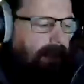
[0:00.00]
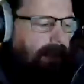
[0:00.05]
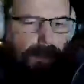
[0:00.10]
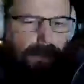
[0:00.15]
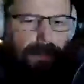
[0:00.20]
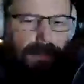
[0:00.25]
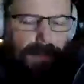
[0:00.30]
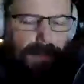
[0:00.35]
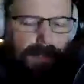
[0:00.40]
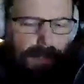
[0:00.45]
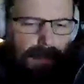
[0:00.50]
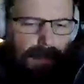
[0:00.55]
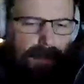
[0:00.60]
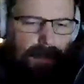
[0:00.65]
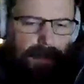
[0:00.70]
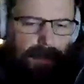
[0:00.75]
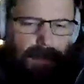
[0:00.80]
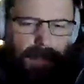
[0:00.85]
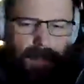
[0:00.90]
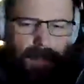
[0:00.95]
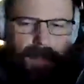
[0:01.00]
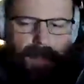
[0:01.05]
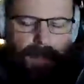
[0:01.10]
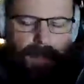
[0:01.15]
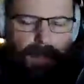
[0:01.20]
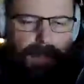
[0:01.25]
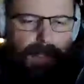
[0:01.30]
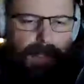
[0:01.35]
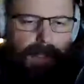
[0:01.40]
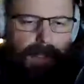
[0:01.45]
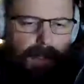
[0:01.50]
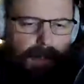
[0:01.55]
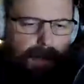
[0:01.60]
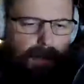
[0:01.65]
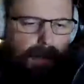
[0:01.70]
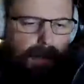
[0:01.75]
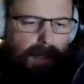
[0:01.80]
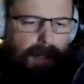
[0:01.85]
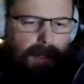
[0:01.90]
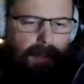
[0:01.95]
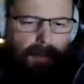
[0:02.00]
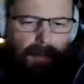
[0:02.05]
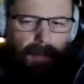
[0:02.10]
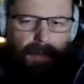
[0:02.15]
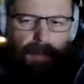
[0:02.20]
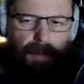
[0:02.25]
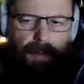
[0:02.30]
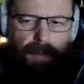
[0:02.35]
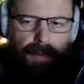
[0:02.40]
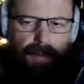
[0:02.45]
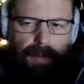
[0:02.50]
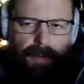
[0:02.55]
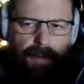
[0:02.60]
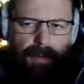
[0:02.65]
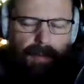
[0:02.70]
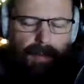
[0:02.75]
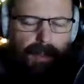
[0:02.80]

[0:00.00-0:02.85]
audio setup that is being used for